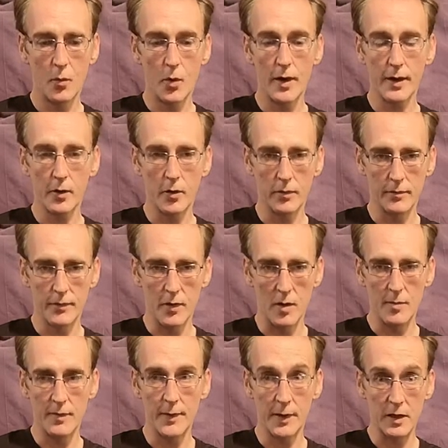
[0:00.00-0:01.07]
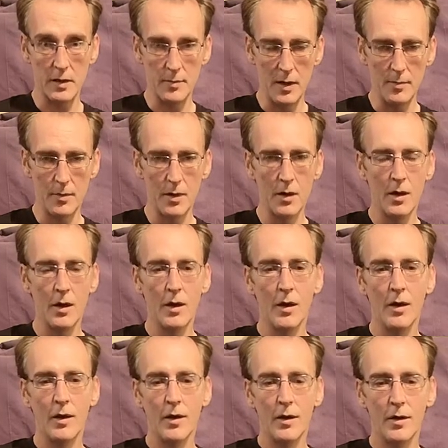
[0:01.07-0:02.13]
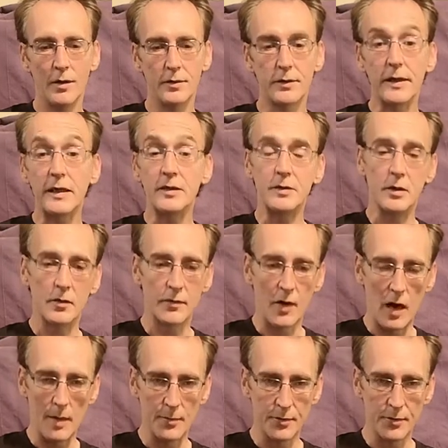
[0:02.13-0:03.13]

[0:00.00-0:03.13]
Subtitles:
where I got them from, if I can remember. It's easier for